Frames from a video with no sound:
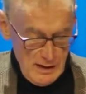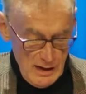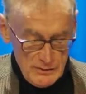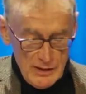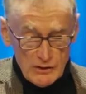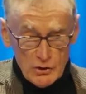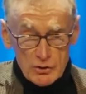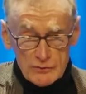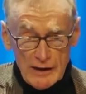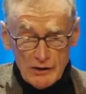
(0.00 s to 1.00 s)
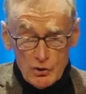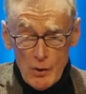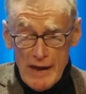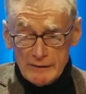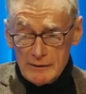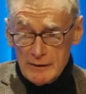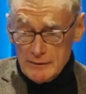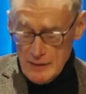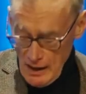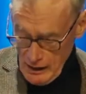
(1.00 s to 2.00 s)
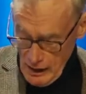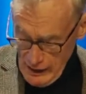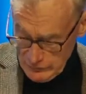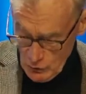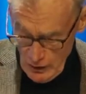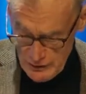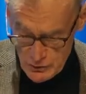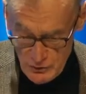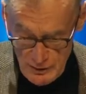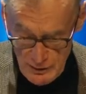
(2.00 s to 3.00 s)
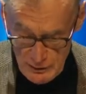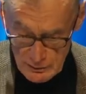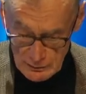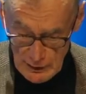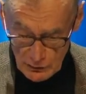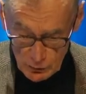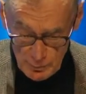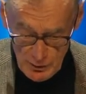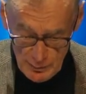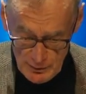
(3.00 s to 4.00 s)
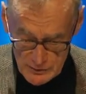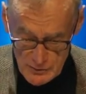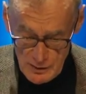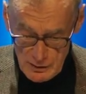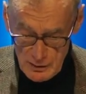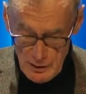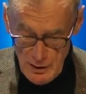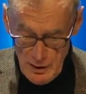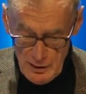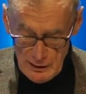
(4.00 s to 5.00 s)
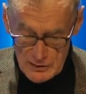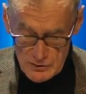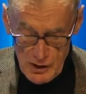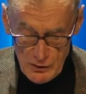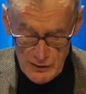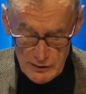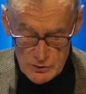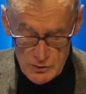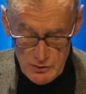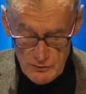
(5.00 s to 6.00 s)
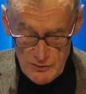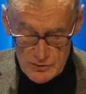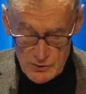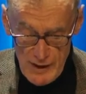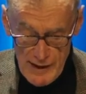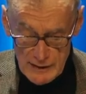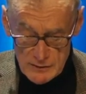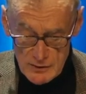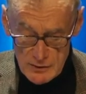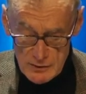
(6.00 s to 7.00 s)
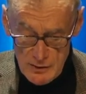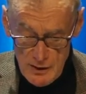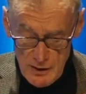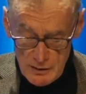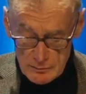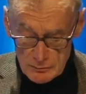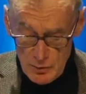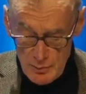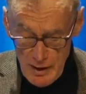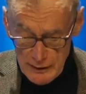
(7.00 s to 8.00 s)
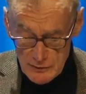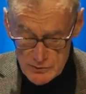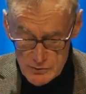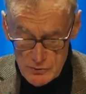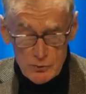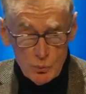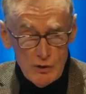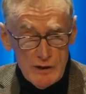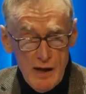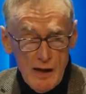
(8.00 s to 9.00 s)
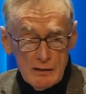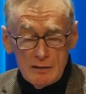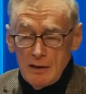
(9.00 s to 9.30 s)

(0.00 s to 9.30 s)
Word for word: Uh, thank you, thank you, Grant, and uh, I acknowledge the Gadigal people as the custodians of this land and uh, remind us that we are